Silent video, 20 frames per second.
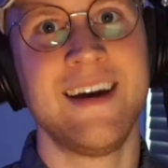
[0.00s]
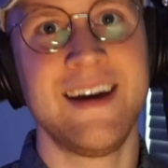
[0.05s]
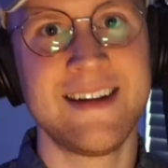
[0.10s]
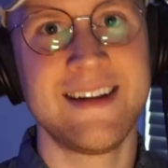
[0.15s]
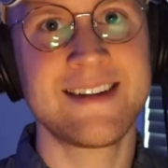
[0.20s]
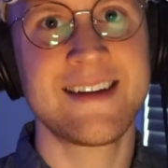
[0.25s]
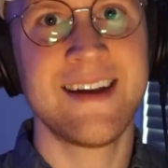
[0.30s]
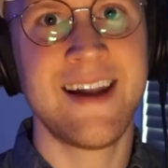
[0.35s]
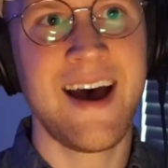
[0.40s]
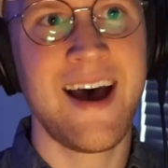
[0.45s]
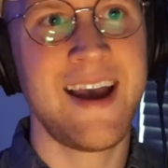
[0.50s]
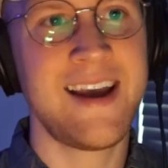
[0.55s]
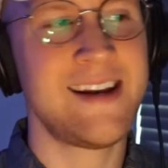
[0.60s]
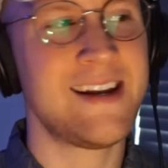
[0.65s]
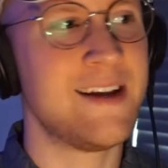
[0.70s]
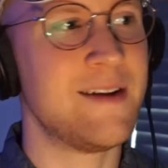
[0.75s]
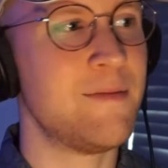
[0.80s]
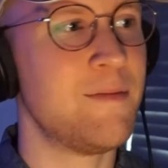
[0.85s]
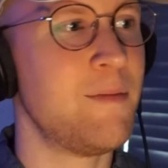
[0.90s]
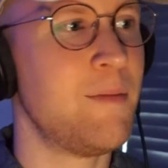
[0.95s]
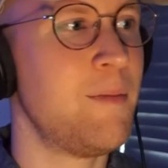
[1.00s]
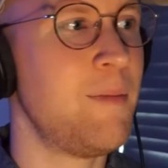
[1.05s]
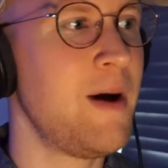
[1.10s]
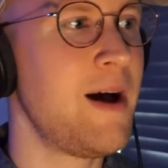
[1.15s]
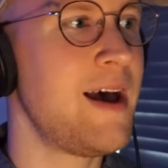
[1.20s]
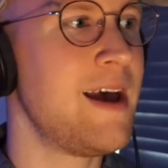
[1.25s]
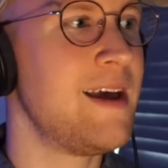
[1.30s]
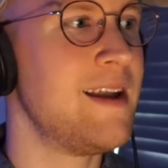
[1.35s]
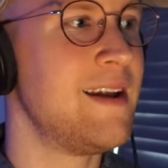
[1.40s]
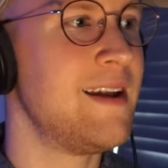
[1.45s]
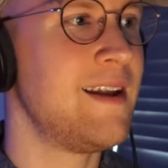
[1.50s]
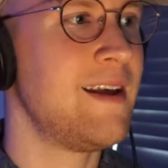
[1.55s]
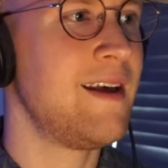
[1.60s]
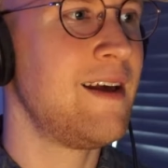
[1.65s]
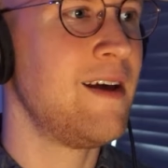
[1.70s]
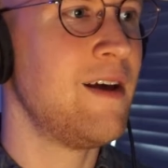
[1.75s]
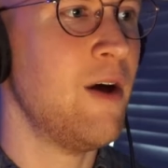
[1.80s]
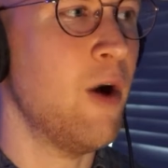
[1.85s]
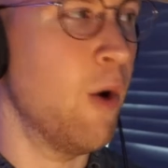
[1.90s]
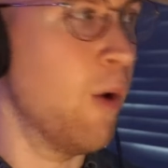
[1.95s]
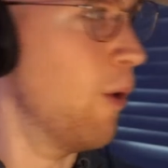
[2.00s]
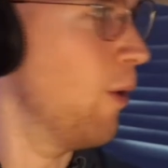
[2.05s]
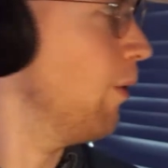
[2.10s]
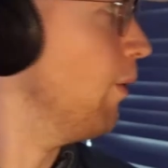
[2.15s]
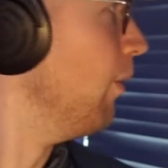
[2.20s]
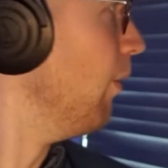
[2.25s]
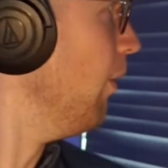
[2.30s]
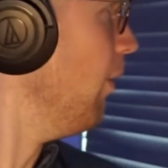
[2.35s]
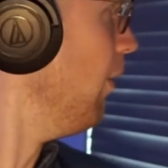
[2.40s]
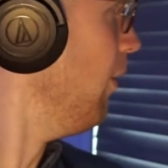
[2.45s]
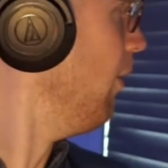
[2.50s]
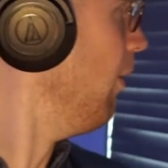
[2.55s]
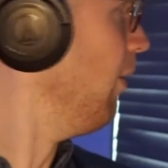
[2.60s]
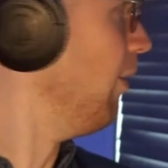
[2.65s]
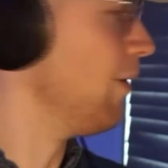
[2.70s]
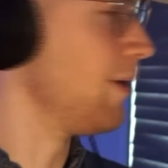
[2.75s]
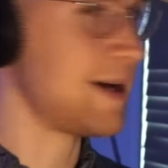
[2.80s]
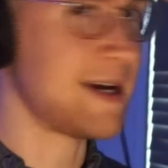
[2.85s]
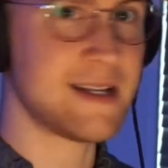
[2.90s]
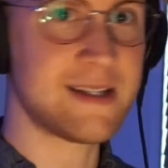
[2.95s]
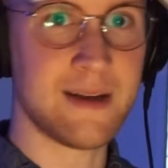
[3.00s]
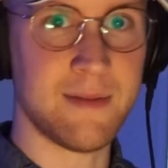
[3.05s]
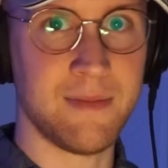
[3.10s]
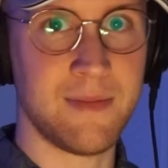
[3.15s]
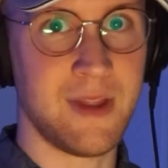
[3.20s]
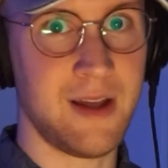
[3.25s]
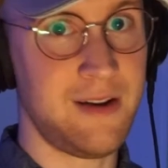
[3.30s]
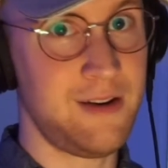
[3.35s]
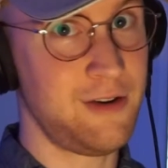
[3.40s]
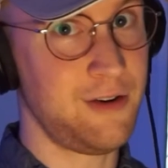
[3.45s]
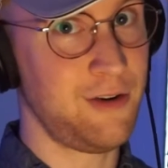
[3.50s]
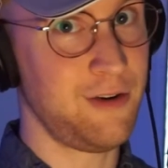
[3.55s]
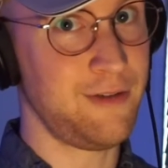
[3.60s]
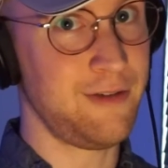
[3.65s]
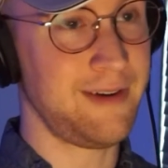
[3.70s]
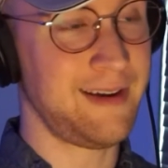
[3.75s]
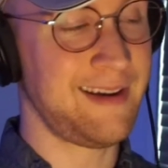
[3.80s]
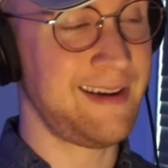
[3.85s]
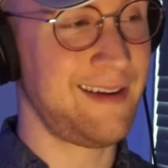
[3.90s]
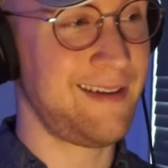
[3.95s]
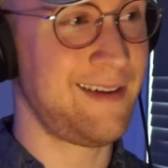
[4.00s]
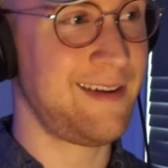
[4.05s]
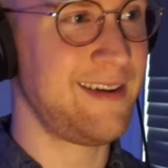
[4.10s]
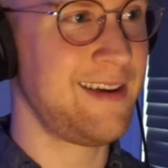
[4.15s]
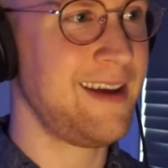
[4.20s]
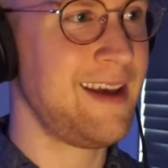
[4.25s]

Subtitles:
it's gonna hide it. But, oh, I got some thunder over here.